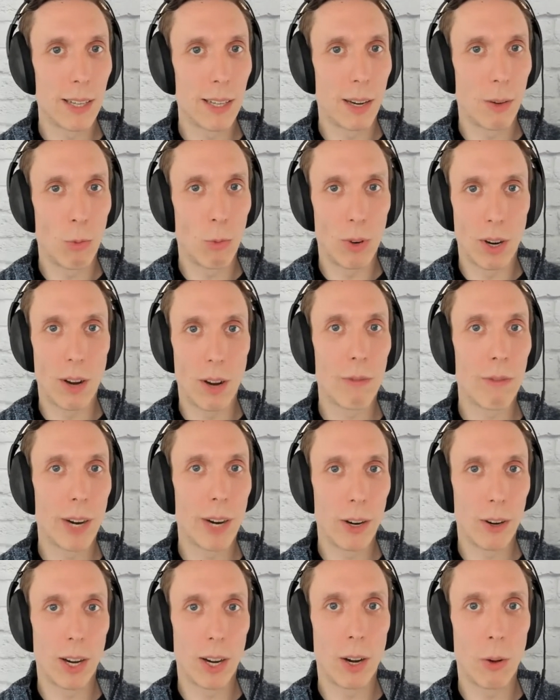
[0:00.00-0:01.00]
saying we're not
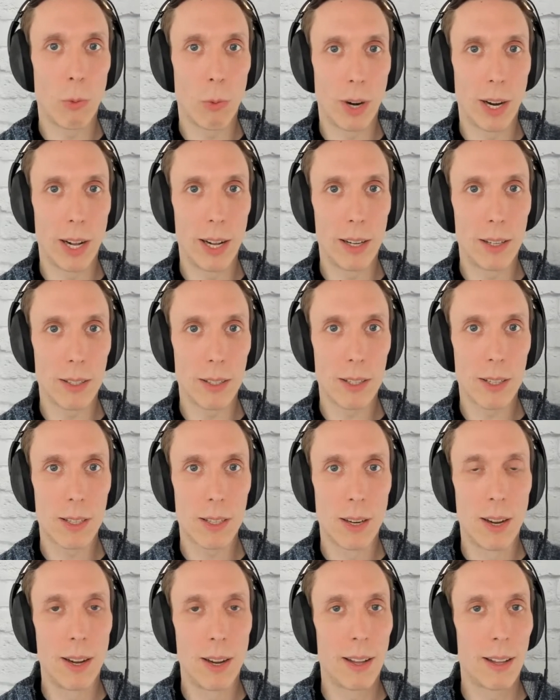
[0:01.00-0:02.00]
firing anyone else,
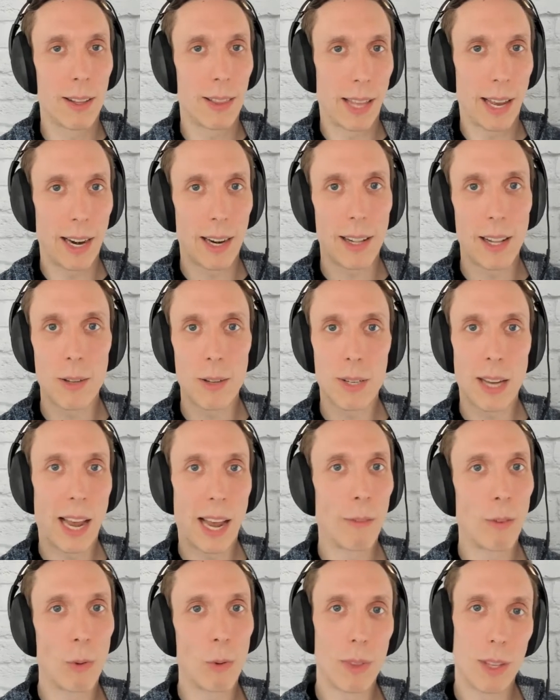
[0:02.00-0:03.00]
that allows
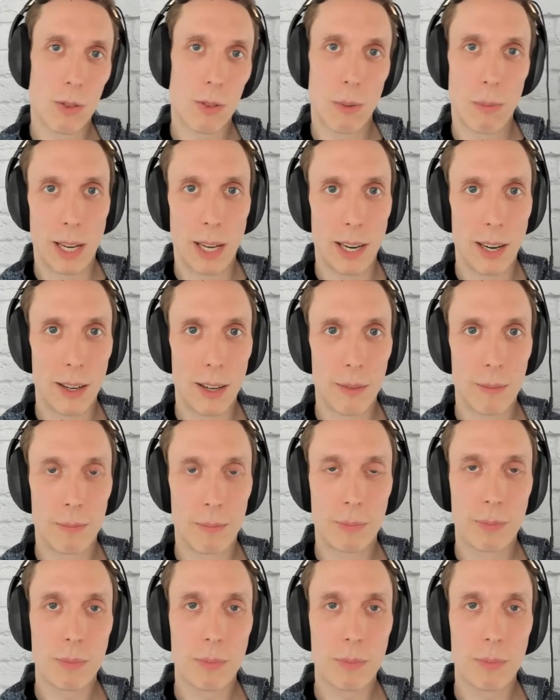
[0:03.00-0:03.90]
everyone that's remaining